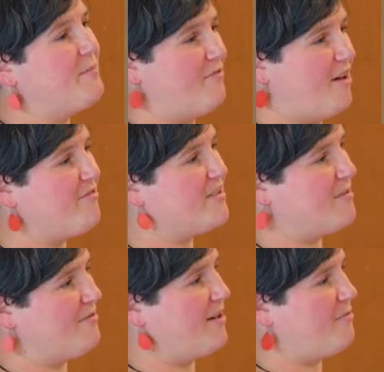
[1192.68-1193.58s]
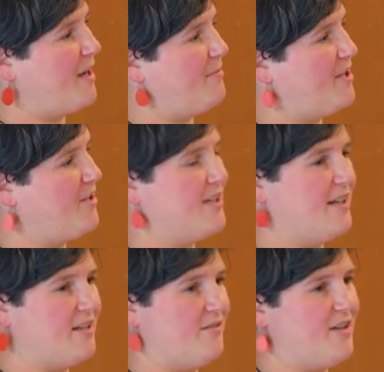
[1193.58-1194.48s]
by referencing the right way, by using
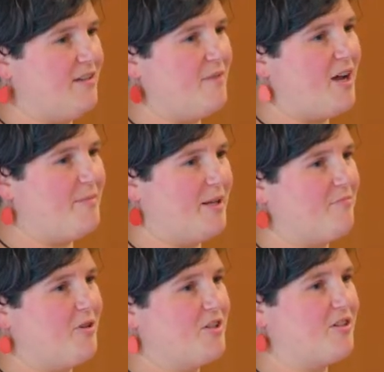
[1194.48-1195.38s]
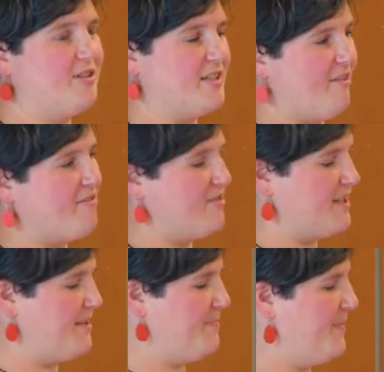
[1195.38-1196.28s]
kind of the Hiberlink protocol to
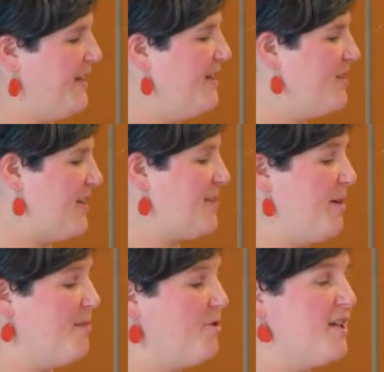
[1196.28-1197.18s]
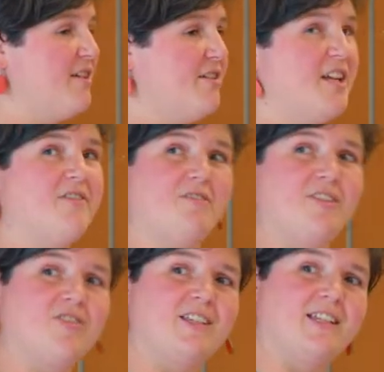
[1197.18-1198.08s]
reference them. So that's something I'm working on. If you're
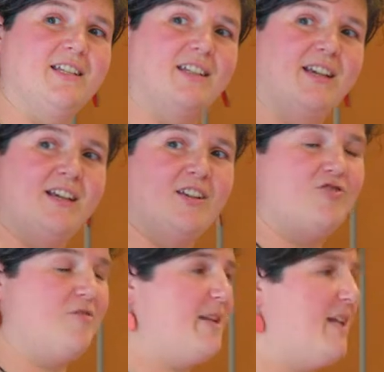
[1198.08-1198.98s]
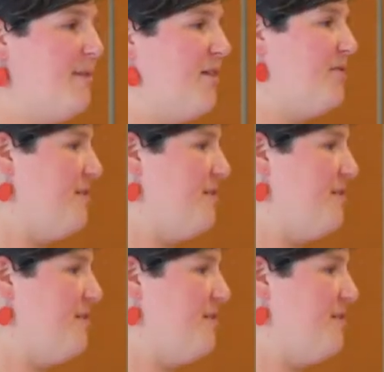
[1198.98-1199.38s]
interested, drop me an email or